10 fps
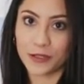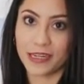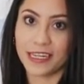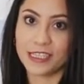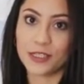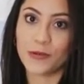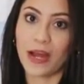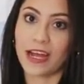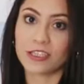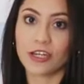so I need to
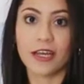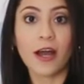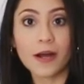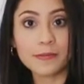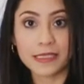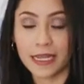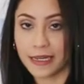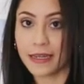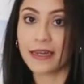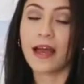actually
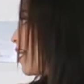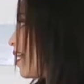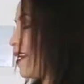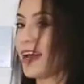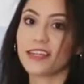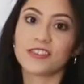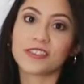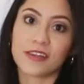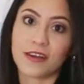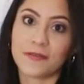update it, and I
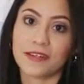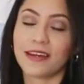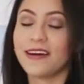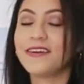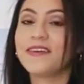just love it.